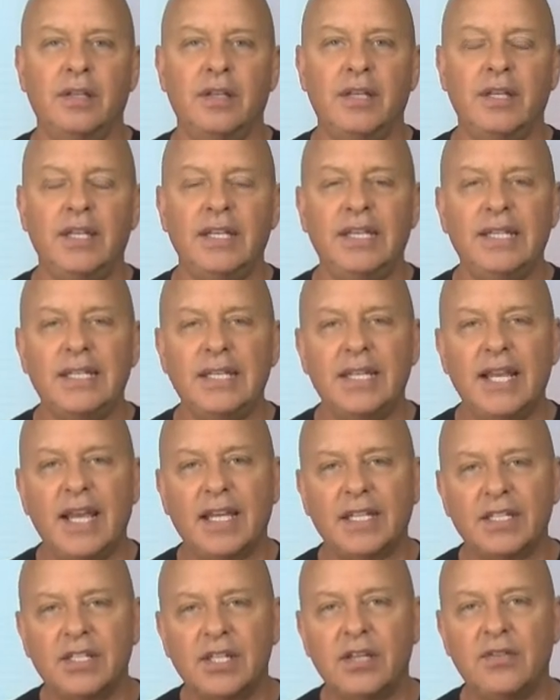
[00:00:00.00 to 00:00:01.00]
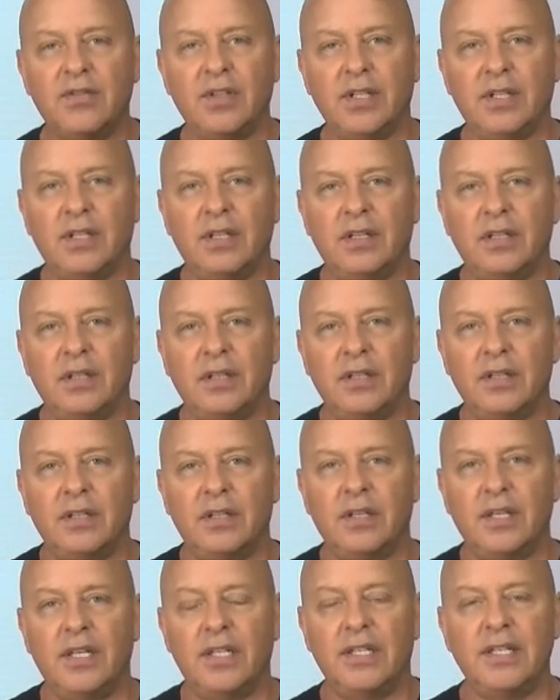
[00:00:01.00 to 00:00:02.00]
in negativity,
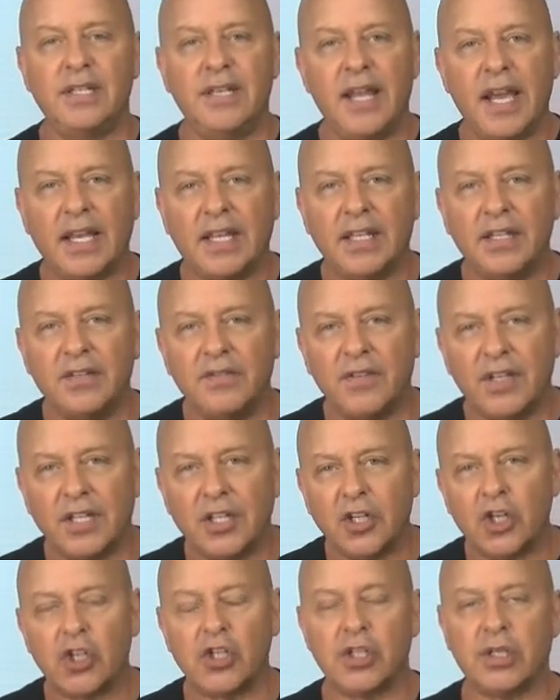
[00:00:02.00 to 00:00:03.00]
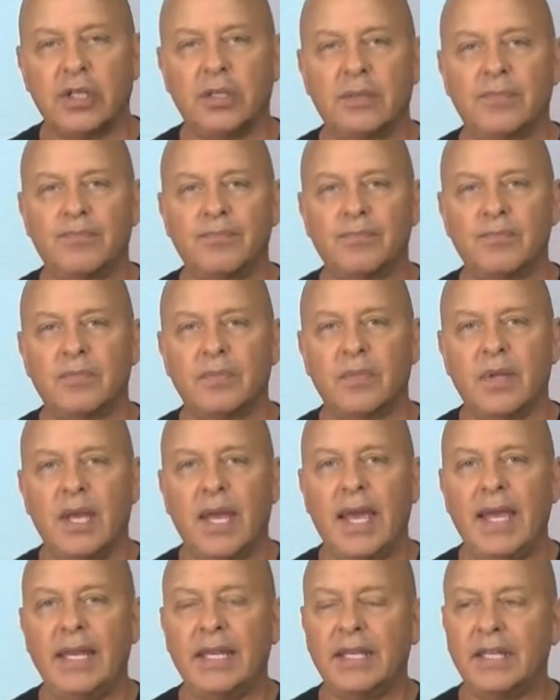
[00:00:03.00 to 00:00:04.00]
in negative energy.
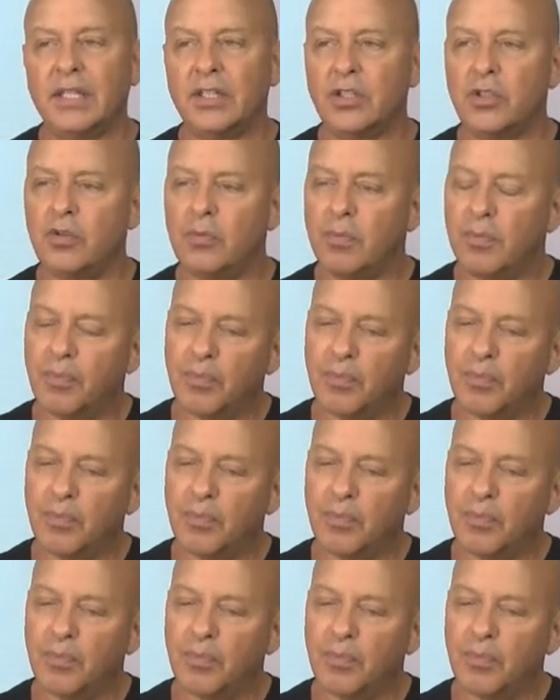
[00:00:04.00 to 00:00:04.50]
And you